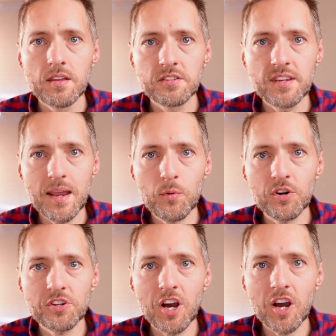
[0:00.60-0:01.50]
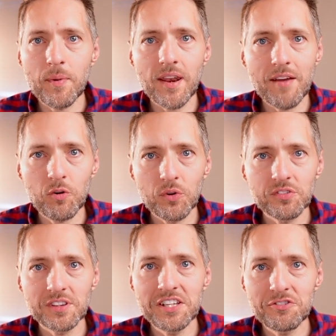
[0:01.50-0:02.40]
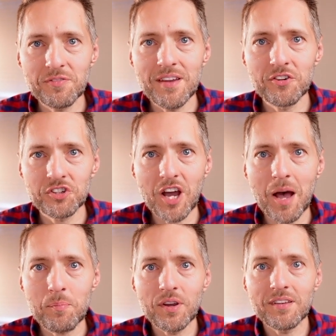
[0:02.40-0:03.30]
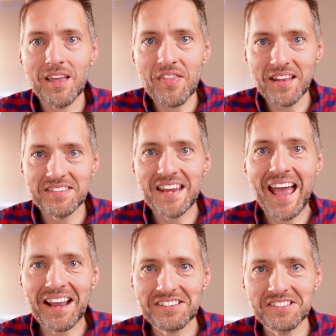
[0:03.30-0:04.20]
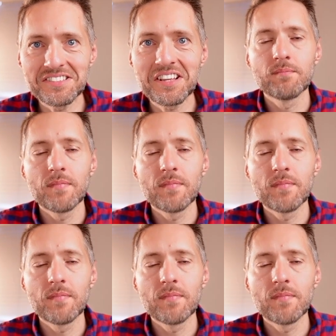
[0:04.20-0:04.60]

Today, we're going to talk about everyone's least favorite topic, and that's taxes.